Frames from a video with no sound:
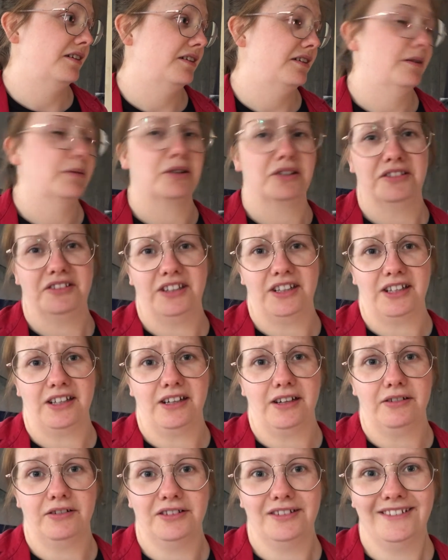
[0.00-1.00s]
I'm going to take it
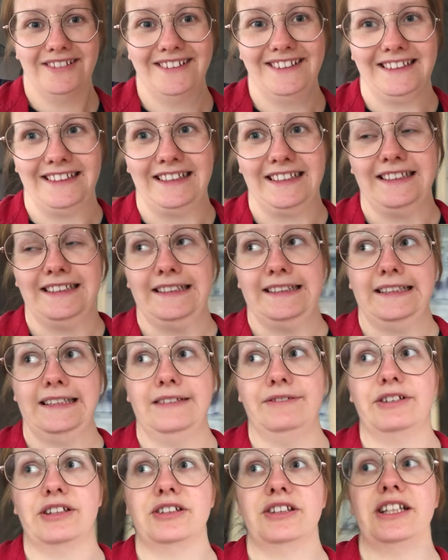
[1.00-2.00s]
out.
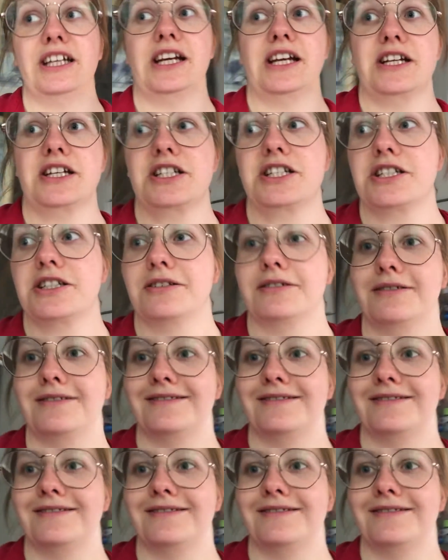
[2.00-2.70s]
Living on the edge.